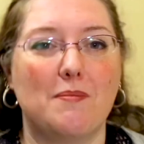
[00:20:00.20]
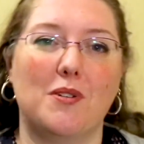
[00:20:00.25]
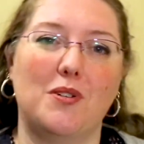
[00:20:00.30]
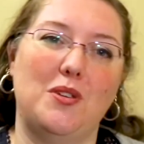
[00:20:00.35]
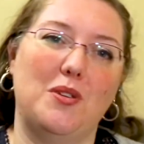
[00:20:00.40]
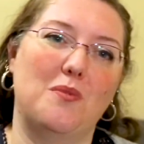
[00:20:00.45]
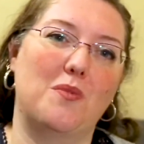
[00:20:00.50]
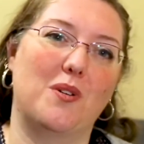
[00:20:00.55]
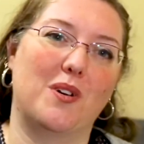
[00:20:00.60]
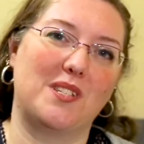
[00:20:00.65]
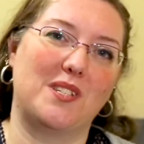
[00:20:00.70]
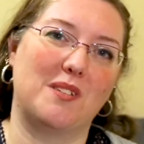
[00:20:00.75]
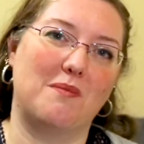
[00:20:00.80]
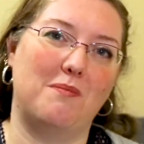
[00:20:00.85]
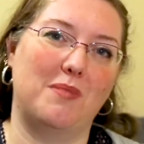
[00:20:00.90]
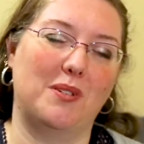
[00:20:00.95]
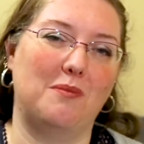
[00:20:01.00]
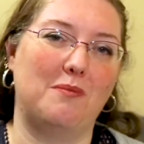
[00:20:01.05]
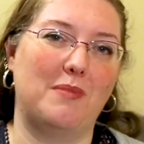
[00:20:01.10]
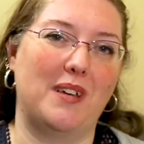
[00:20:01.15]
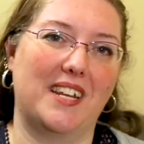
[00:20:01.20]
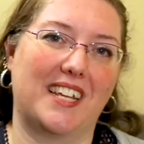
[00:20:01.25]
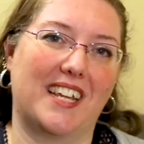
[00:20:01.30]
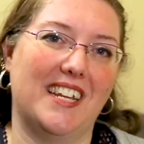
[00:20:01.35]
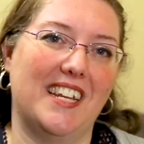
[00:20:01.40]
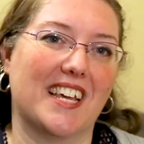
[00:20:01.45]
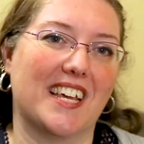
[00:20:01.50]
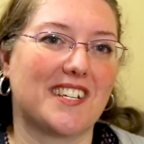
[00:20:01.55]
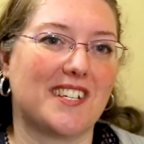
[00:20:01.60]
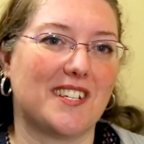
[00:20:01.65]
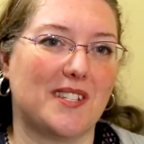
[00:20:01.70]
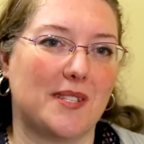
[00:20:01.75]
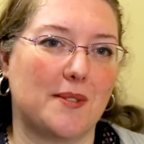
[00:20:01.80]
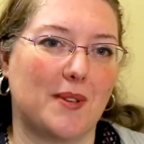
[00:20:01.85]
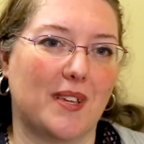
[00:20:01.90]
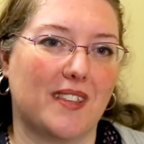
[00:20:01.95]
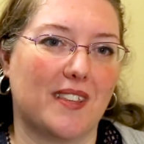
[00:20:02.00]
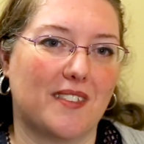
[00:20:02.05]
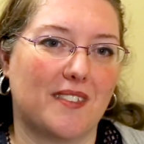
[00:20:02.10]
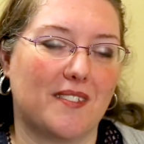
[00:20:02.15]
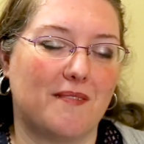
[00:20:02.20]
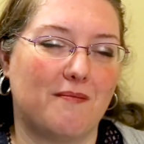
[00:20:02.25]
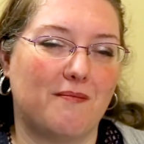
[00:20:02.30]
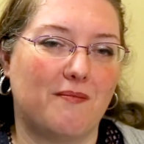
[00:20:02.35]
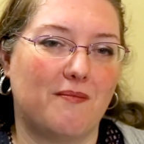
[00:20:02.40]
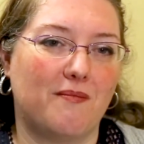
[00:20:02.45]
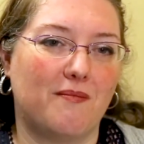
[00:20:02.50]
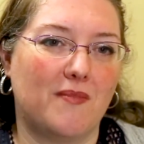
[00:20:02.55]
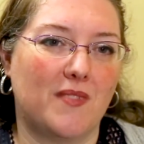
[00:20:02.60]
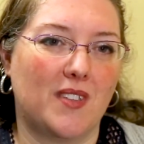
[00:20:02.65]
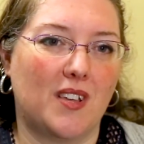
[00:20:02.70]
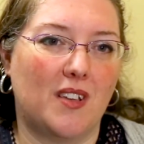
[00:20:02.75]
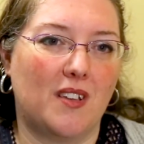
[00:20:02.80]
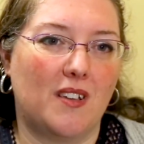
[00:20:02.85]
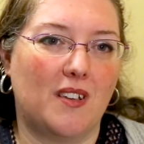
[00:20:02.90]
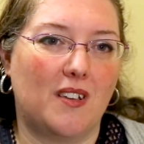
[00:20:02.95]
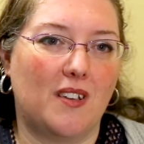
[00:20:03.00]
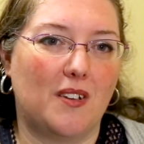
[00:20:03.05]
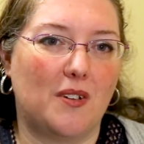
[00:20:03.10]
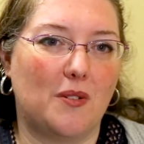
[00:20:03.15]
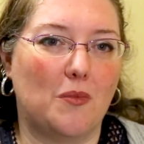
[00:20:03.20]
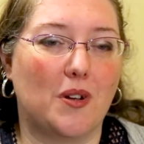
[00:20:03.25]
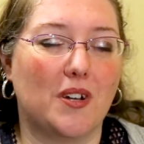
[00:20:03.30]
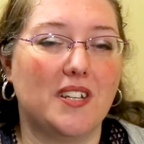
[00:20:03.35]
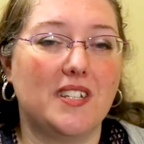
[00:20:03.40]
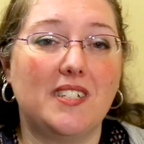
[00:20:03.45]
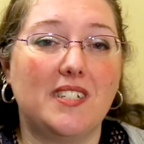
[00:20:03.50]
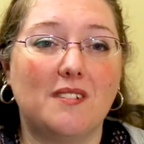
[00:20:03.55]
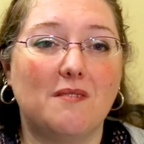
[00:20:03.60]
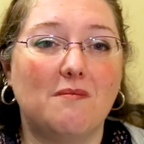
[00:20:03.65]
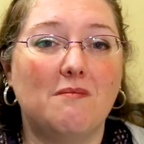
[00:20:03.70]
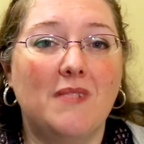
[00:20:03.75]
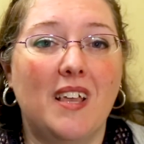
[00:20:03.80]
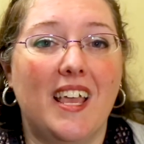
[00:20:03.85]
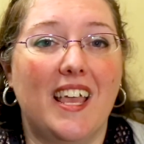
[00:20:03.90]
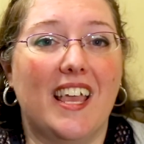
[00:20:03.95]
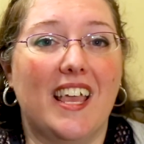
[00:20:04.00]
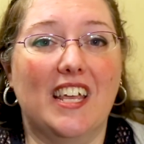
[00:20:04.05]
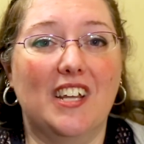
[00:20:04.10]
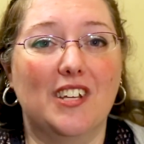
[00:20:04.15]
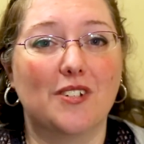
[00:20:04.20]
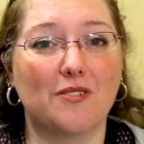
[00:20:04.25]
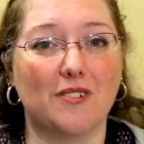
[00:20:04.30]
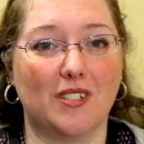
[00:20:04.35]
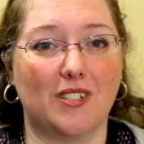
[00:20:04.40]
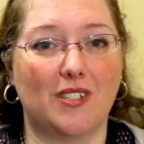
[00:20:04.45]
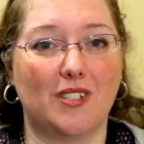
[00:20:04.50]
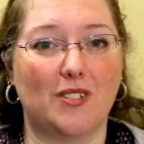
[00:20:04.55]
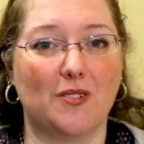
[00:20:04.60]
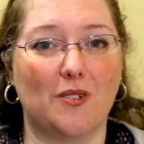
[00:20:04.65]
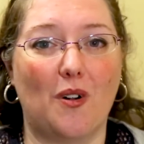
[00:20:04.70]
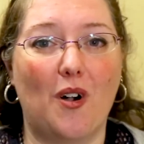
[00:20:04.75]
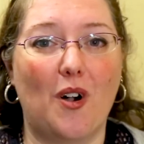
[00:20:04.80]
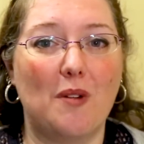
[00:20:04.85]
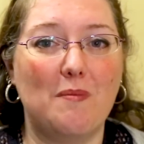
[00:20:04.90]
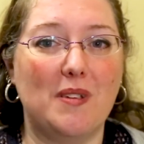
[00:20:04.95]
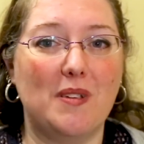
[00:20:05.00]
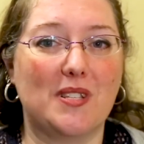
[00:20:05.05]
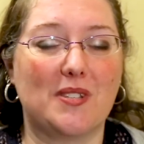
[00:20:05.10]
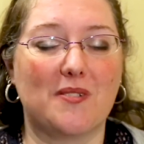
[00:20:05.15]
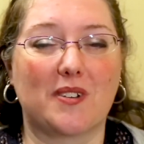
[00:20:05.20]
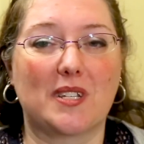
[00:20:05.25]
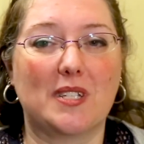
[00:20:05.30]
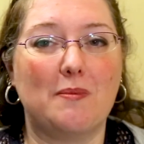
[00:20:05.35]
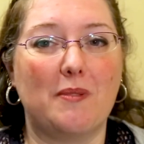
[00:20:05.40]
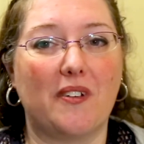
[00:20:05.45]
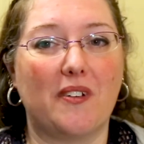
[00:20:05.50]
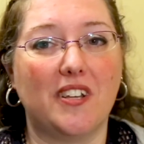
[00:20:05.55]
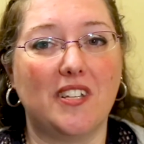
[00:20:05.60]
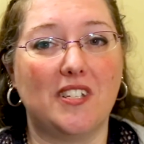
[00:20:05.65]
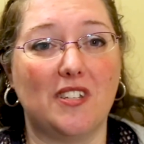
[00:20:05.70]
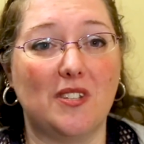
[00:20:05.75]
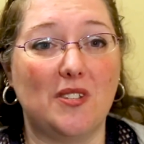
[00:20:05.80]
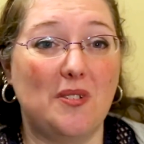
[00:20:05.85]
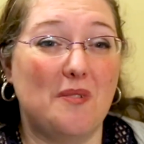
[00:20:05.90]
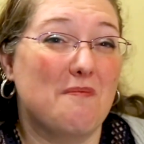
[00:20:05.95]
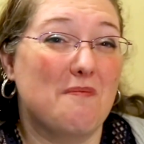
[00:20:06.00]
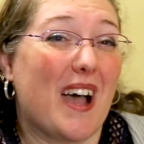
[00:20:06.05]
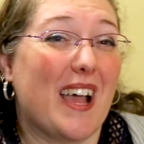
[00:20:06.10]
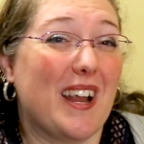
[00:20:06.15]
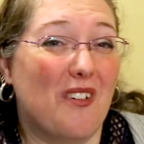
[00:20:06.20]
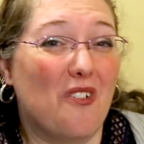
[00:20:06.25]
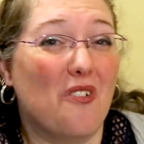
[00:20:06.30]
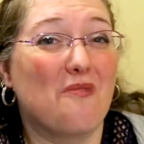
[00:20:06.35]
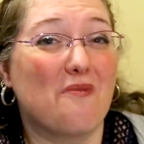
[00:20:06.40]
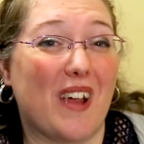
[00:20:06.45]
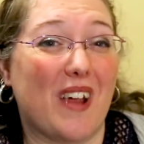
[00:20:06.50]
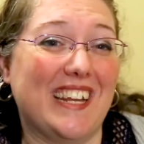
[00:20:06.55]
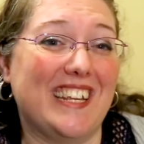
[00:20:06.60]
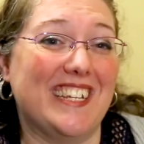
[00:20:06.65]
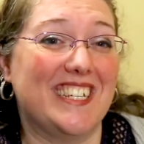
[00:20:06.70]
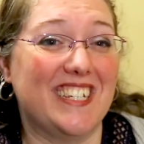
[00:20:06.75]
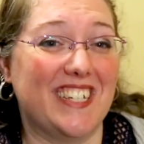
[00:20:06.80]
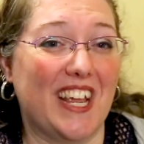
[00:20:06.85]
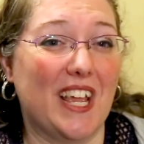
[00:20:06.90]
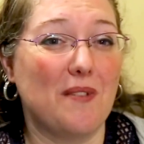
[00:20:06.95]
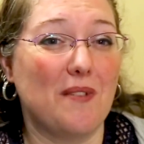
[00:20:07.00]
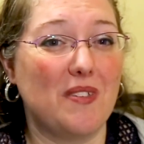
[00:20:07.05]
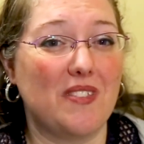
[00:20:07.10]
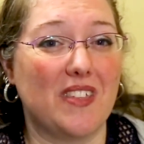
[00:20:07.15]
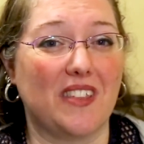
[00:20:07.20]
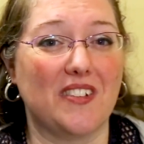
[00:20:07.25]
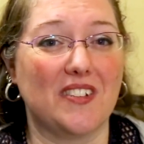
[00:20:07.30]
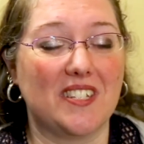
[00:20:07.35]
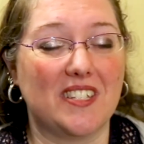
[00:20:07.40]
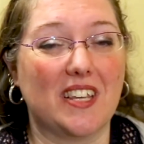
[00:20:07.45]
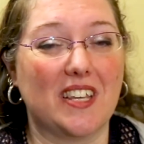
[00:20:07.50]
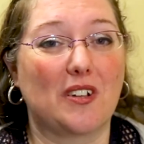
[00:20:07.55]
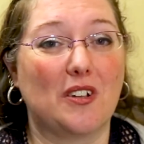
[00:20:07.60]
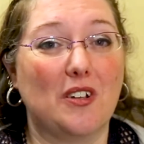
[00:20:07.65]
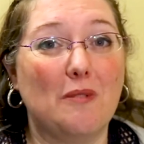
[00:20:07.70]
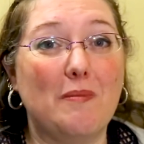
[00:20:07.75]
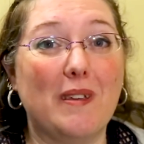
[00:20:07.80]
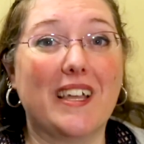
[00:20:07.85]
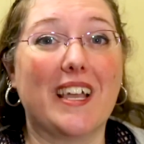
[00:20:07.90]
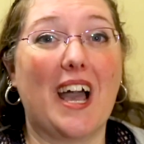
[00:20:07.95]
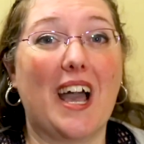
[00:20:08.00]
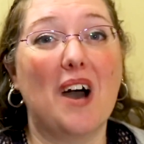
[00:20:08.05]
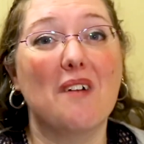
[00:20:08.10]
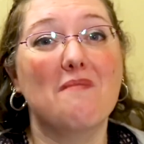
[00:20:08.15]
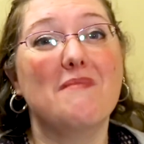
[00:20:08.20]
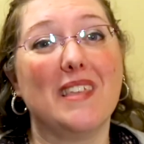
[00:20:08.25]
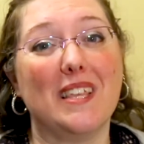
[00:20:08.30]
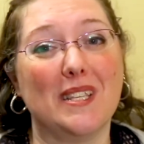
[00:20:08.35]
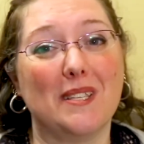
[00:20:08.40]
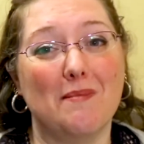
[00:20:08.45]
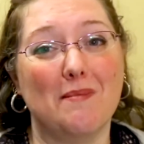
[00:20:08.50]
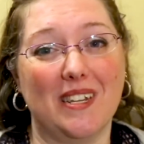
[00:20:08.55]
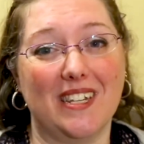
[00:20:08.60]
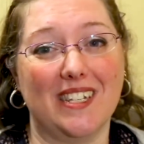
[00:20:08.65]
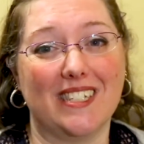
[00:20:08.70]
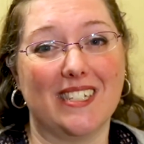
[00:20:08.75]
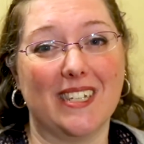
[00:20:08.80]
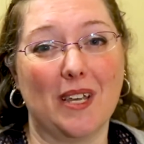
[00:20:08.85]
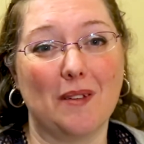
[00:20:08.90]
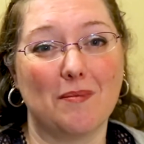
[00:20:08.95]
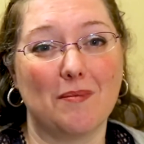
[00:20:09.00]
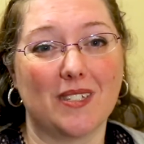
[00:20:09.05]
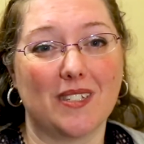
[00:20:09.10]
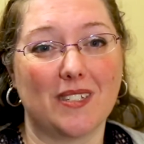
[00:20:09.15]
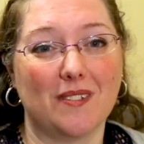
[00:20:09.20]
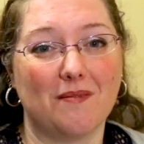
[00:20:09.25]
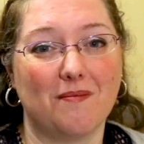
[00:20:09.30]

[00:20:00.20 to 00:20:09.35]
you want to build better connections with? What are some interests or hobbies or experiences you might already share with others that could become these mini steps?